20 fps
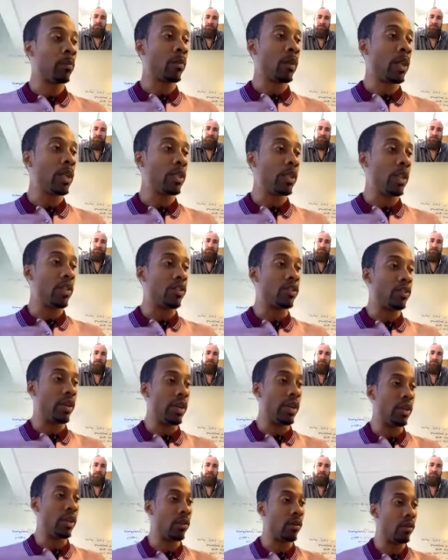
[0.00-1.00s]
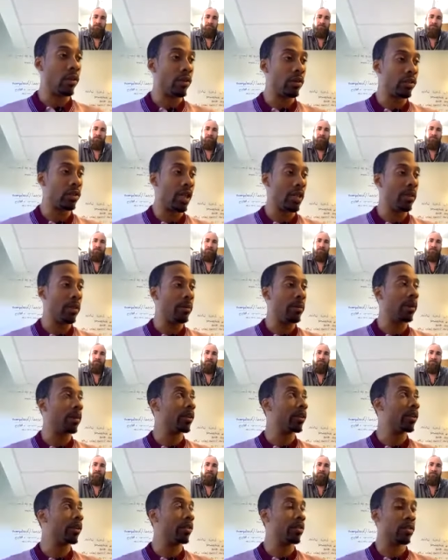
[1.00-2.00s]
his other training course, not the bigger
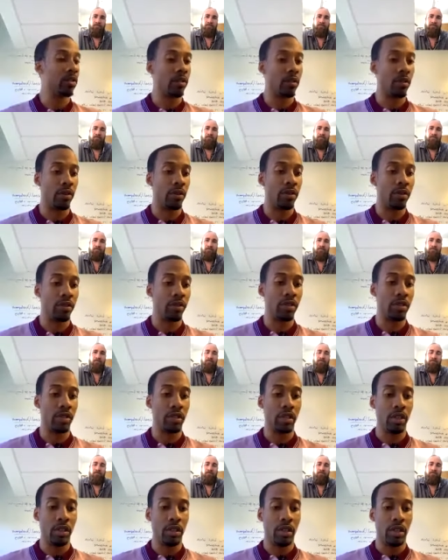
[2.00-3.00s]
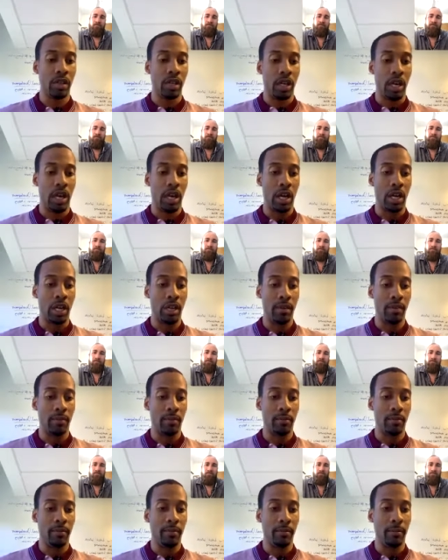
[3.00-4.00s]
deals course,
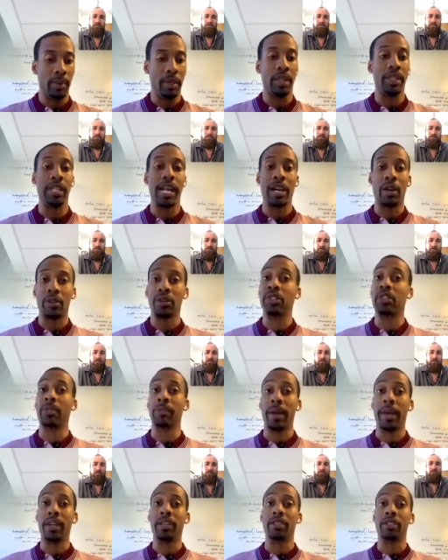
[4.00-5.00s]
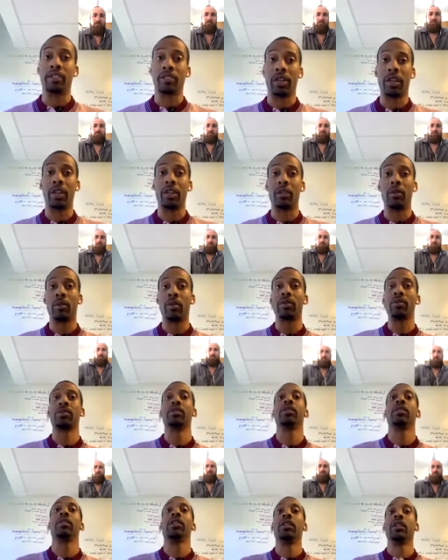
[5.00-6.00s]
but his acquisition manager training course
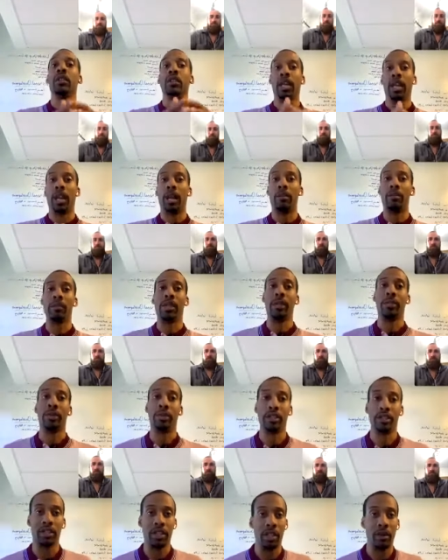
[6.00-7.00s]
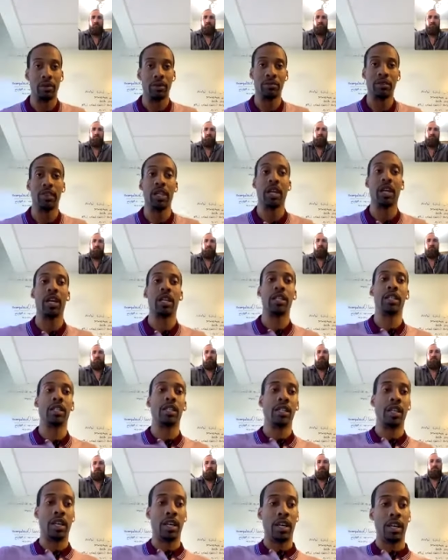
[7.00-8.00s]
that I was mm-hmm. able to share with
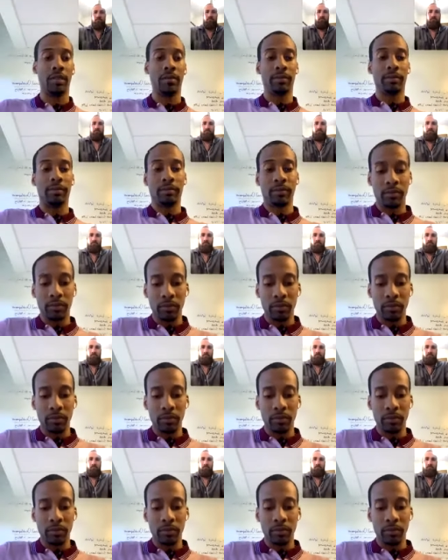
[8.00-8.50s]
John